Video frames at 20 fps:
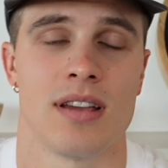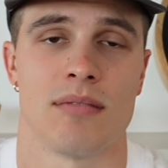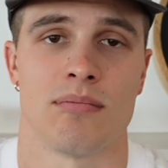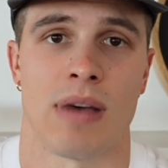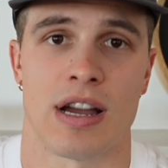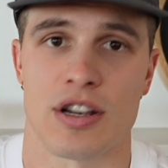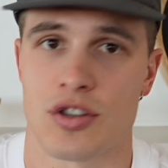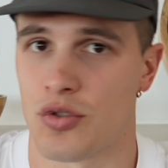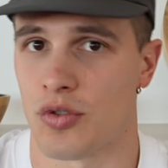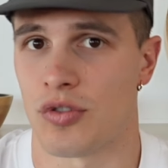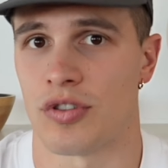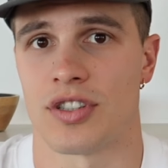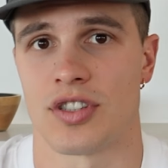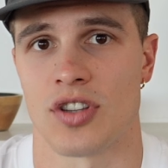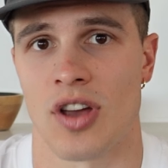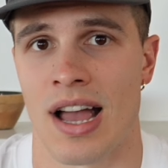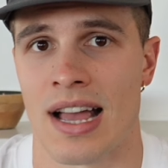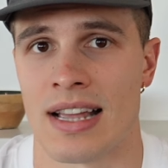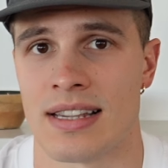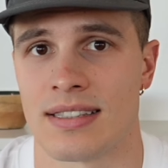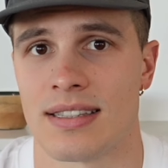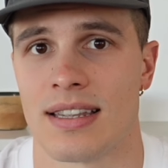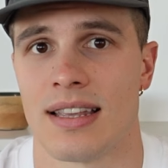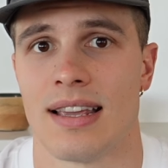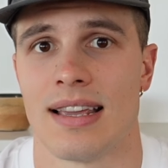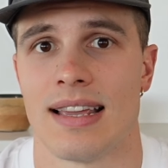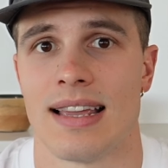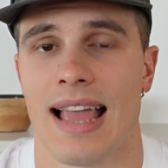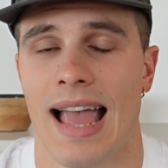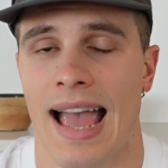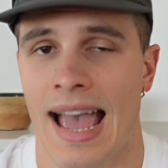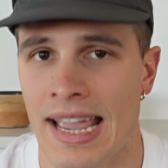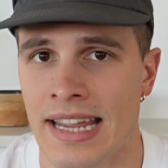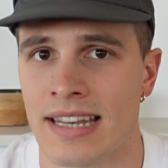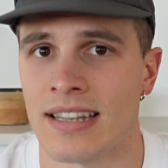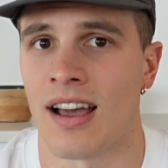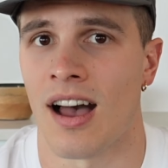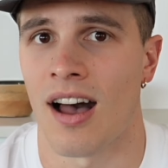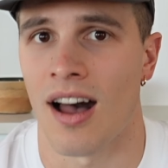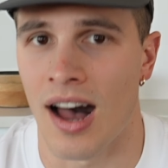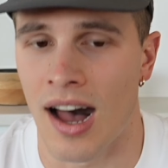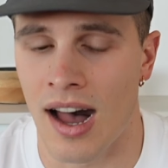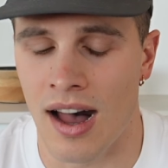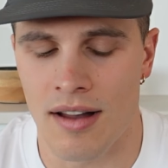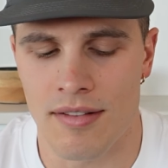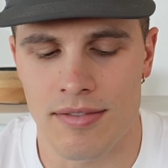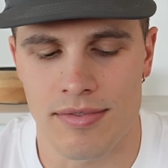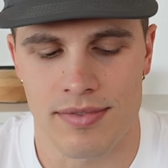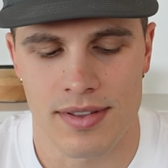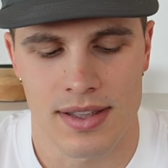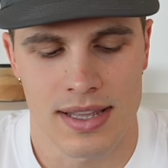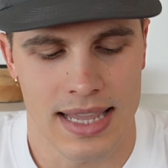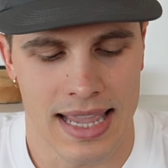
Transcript: my true to size 8.5,